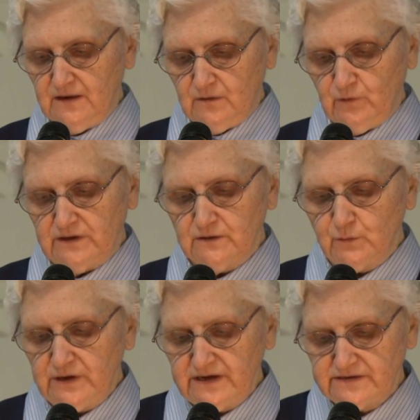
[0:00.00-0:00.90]
where
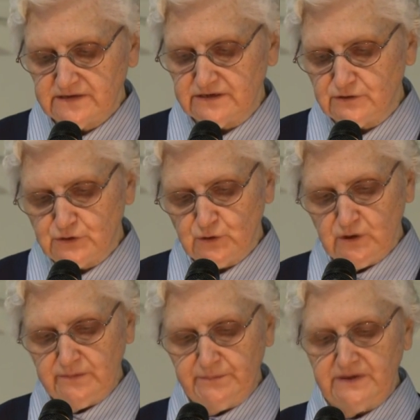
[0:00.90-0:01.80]
Louise
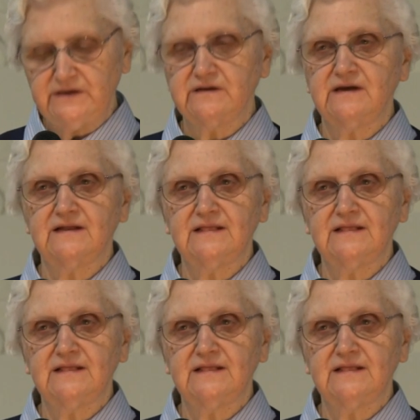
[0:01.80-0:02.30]
enjoyed being at